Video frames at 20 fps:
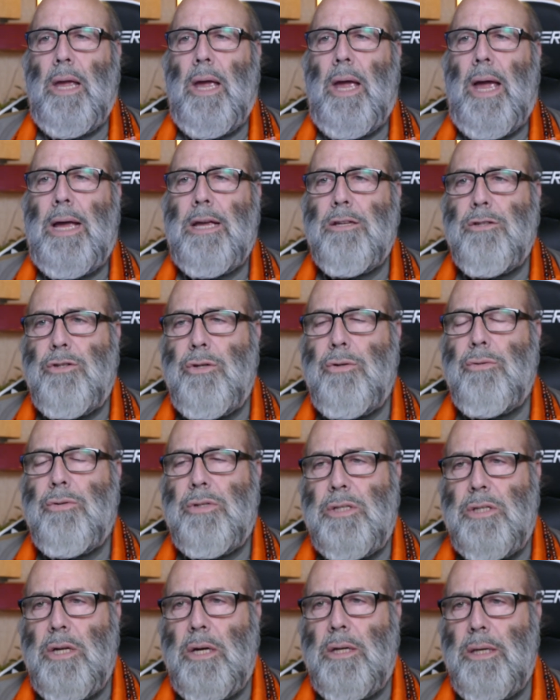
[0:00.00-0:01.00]
as you
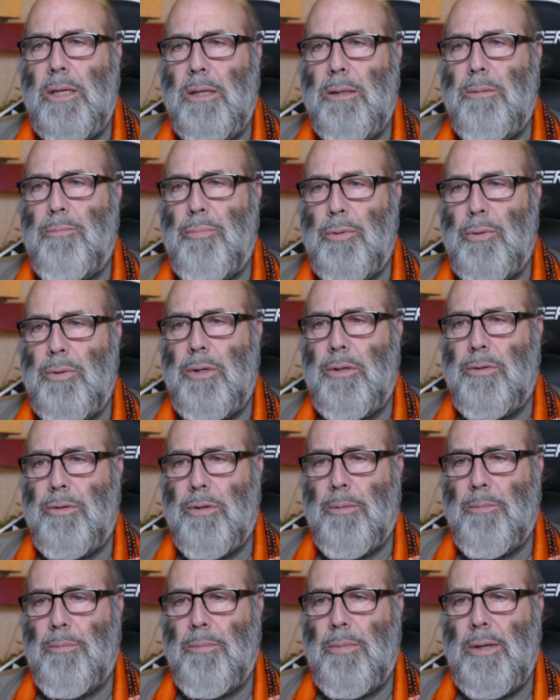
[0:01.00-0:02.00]
study
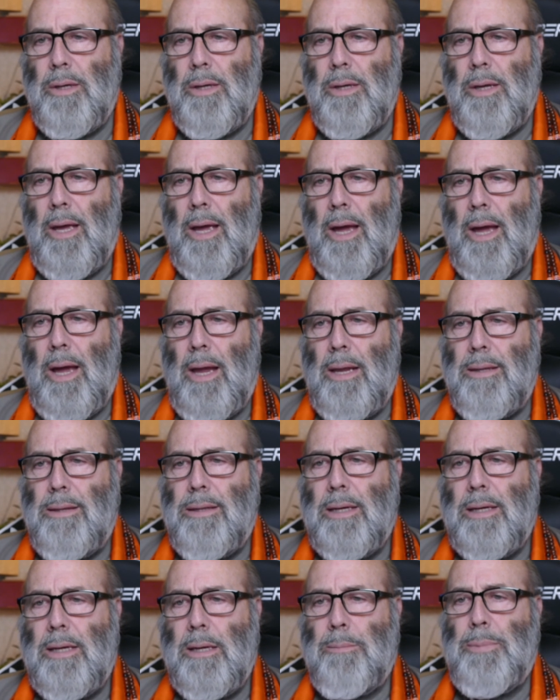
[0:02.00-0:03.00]
Buddhism, I
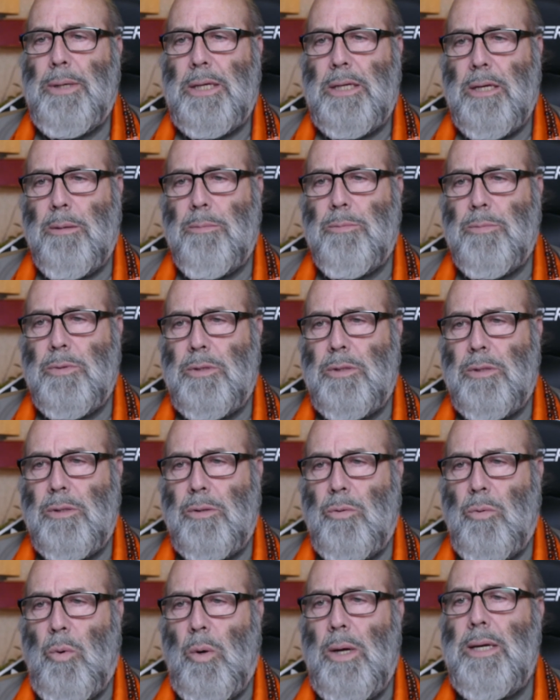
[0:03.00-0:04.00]
think it becomes
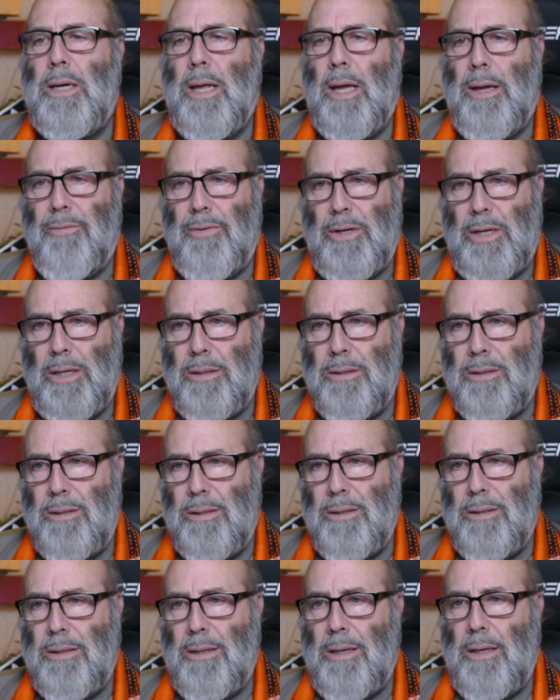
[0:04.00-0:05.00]
quite evident
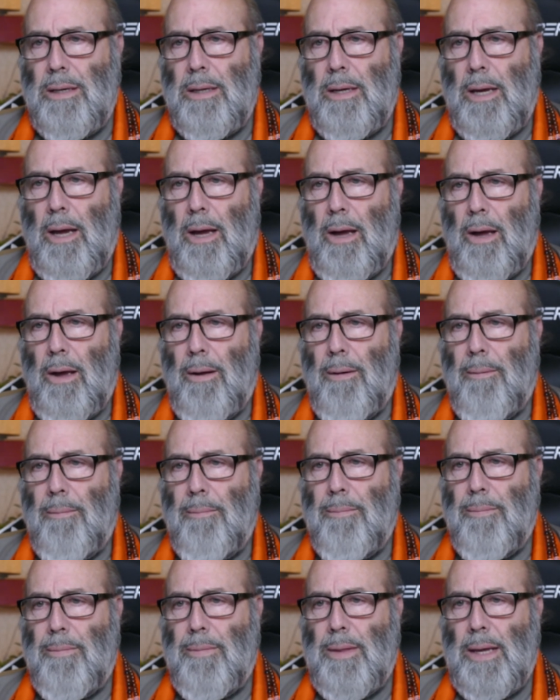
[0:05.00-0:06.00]

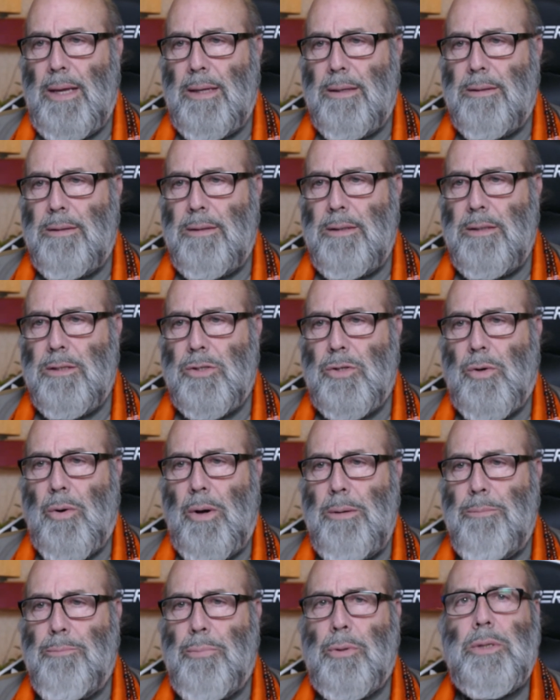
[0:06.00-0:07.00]
um, that these
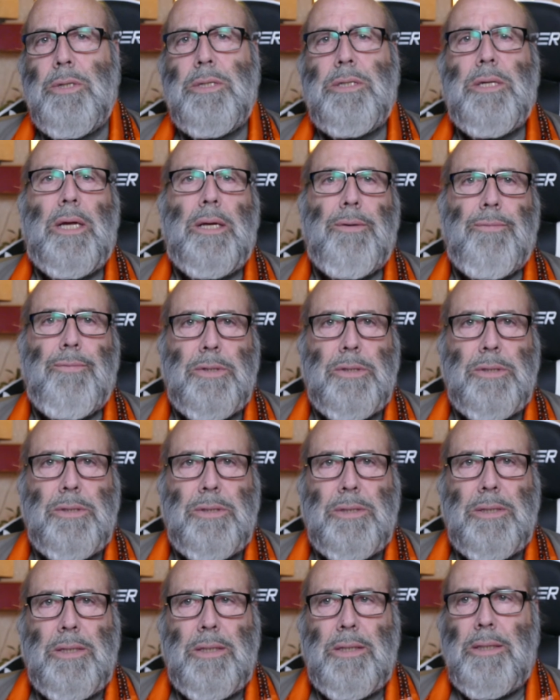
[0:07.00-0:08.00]
great bodhisattvas,